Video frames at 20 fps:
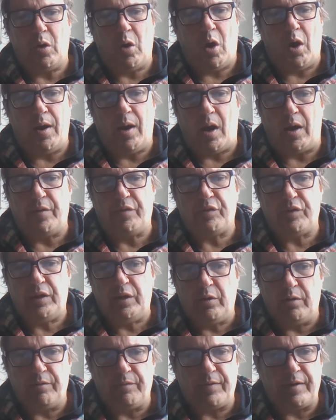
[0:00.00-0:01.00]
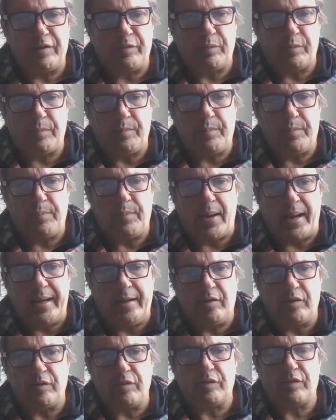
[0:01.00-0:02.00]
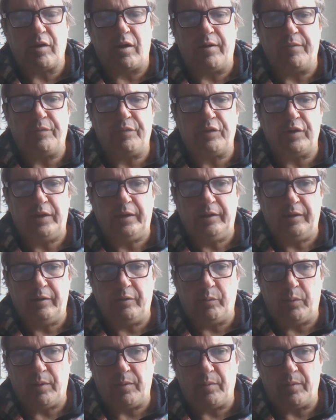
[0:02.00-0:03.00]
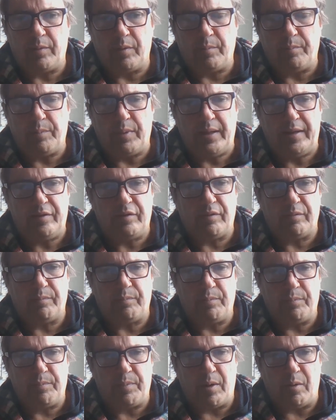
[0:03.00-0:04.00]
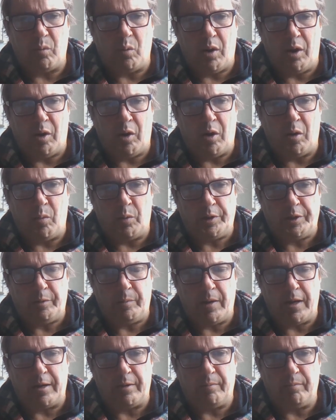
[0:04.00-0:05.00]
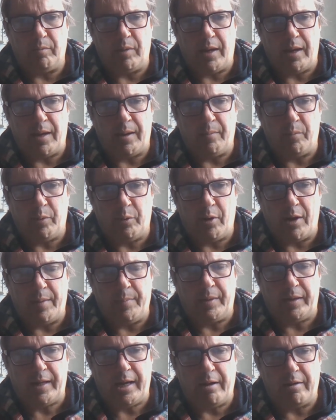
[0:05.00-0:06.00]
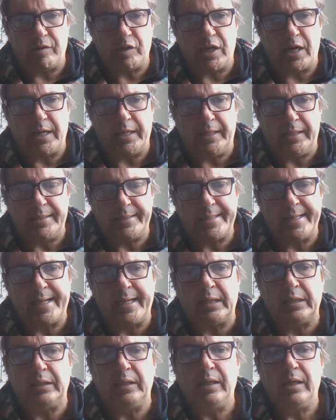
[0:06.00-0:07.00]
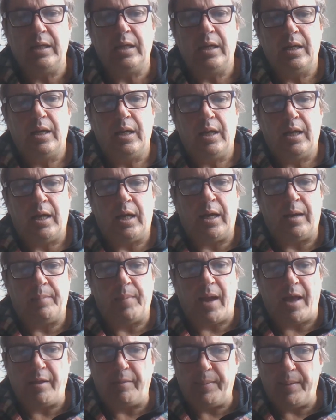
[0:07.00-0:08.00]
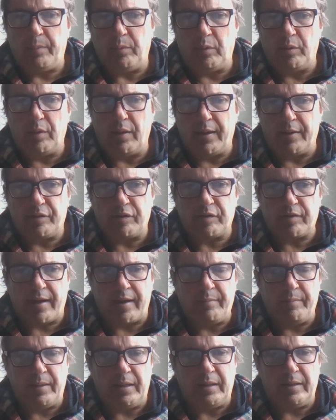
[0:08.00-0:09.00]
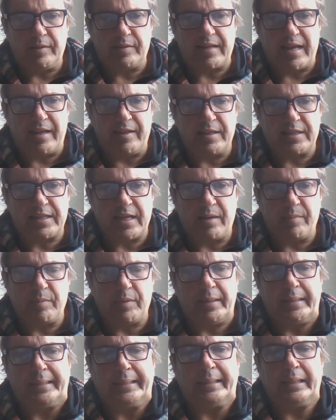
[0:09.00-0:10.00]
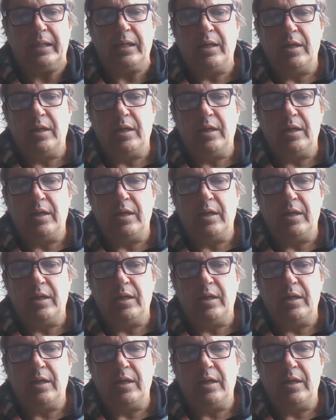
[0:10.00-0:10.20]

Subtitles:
I see it on Facebook pages. I've seen it when the police are wandering around where I am in Karatani in town. Other people are saying the same thing.